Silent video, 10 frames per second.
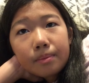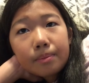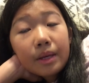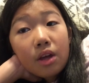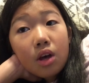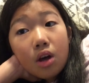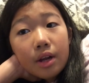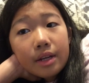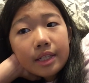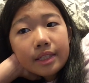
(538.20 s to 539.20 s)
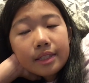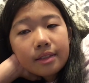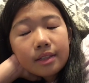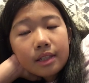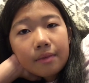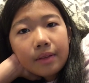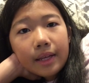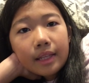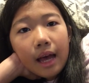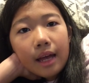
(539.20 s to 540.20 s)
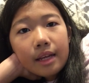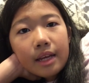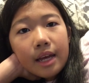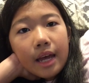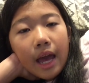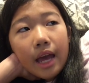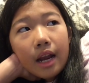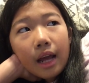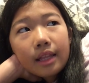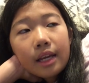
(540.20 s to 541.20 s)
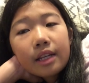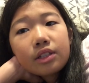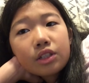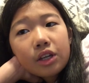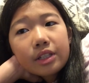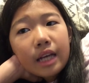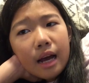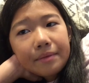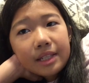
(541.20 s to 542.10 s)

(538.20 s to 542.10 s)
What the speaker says: be honest, stuff like that. And I think it's good to have a